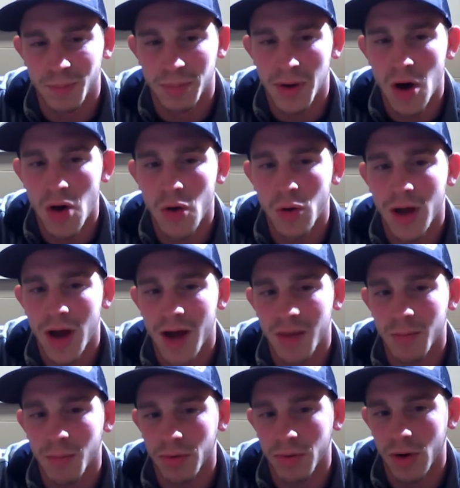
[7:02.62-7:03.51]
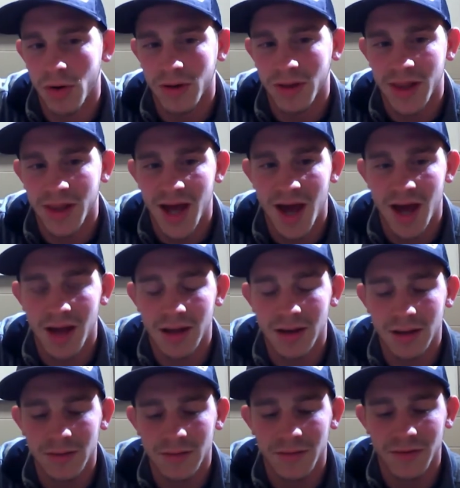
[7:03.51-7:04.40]
Bo kind of broke
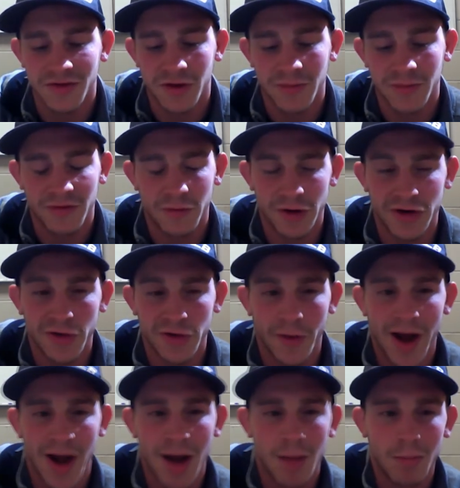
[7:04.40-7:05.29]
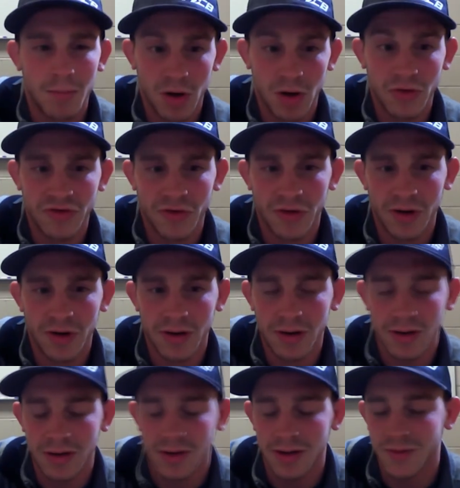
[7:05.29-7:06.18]
that in terms of for Graham, Bo
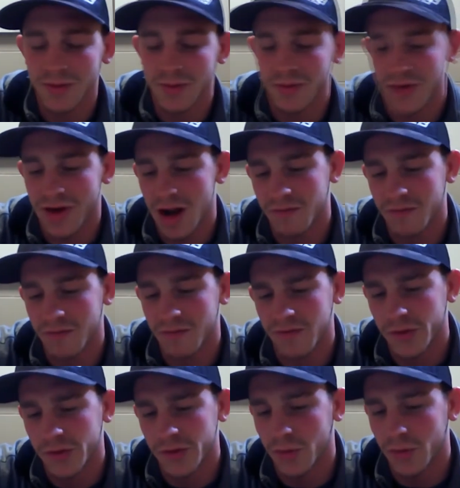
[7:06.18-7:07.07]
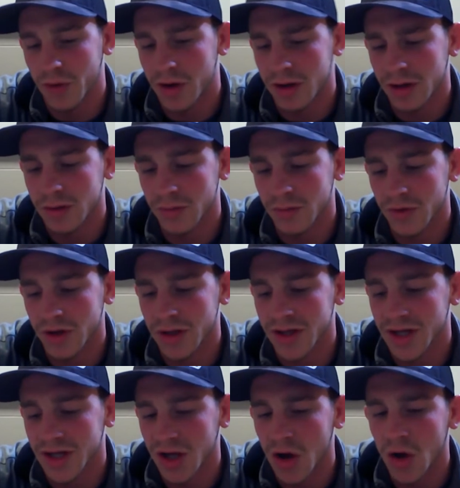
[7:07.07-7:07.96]
Jordan. He was kind of the first one to
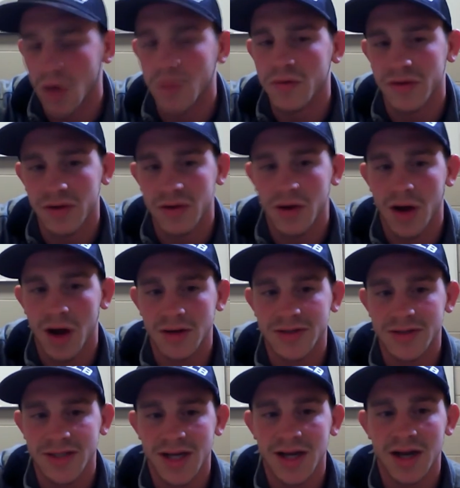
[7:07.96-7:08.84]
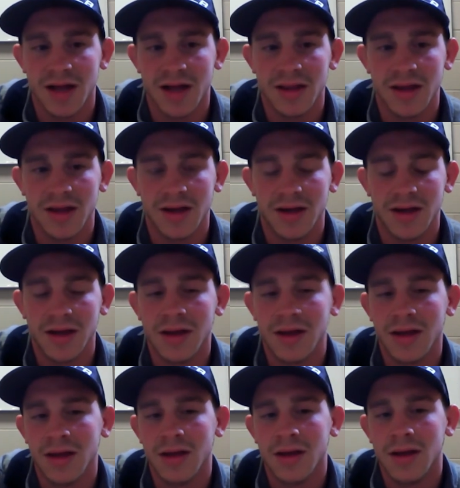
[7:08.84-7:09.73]
really go to Ohio State, I think,
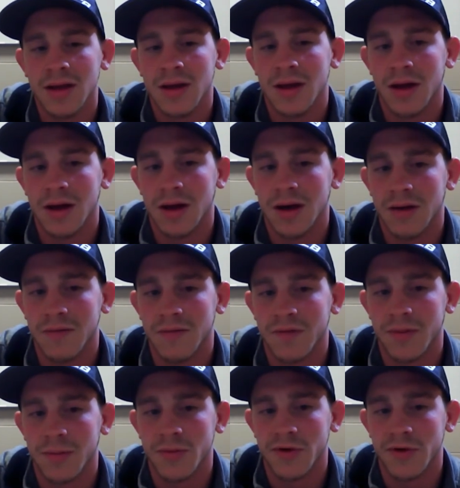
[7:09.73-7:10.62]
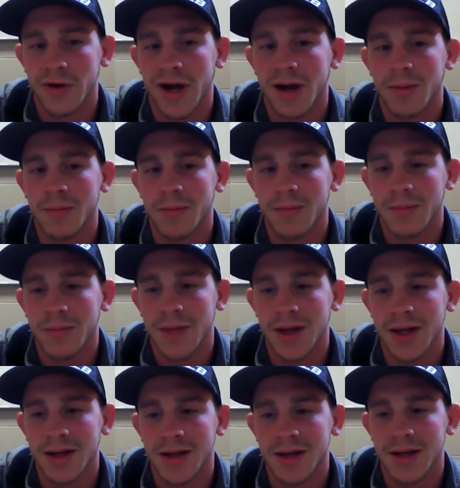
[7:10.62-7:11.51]
from Graham.
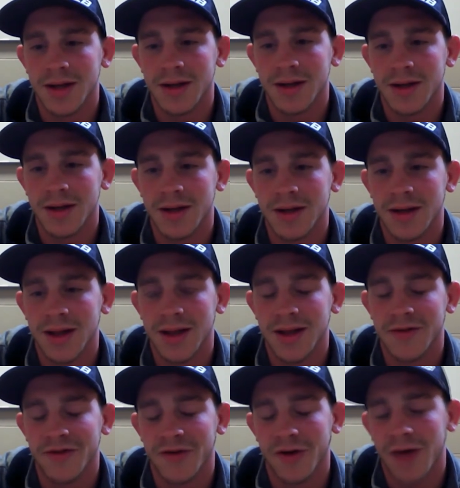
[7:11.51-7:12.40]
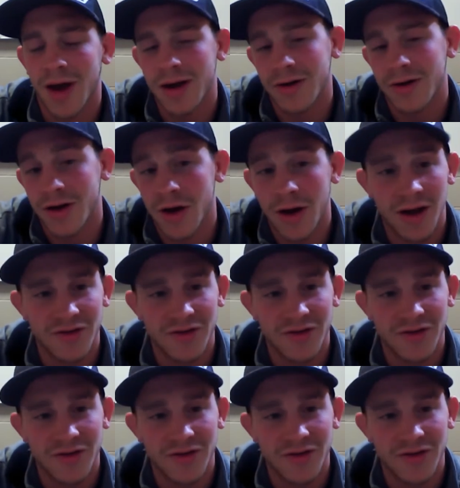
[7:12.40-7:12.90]
And so I don't know.